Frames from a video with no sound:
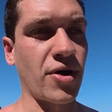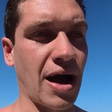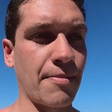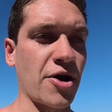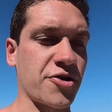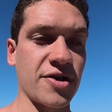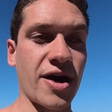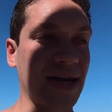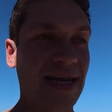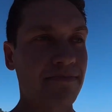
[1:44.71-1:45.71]
how much
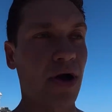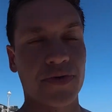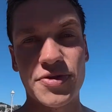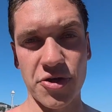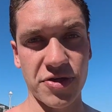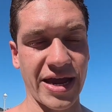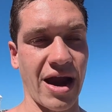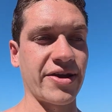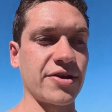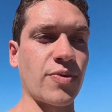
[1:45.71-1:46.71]
lean muscle tissue they're
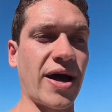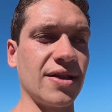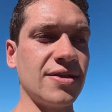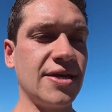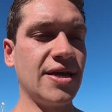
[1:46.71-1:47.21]
carrying as well,